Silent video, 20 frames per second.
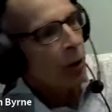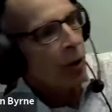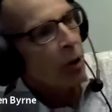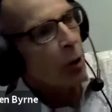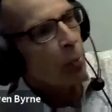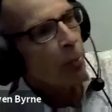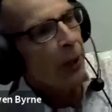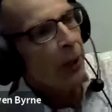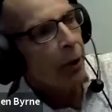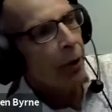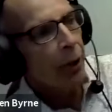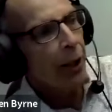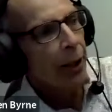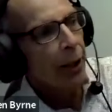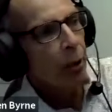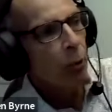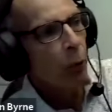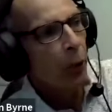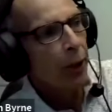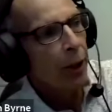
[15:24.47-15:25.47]
this
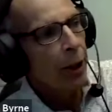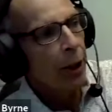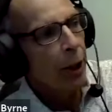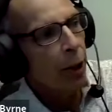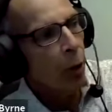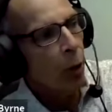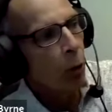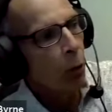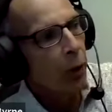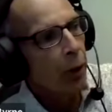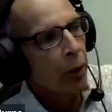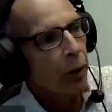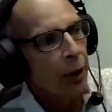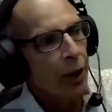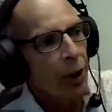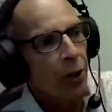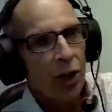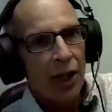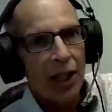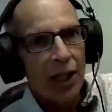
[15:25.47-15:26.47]
period where you don't really
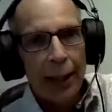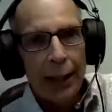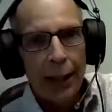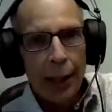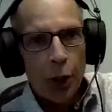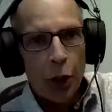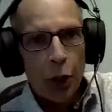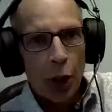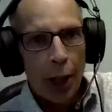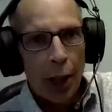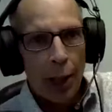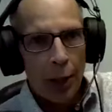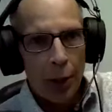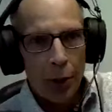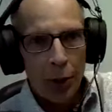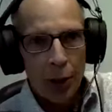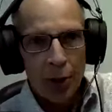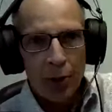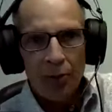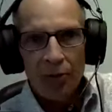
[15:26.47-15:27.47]
see any
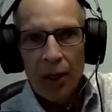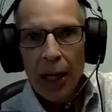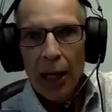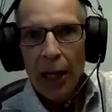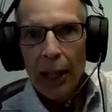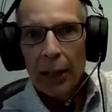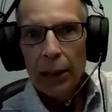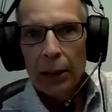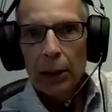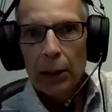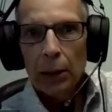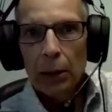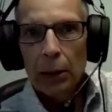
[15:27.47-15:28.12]
change. It's flat.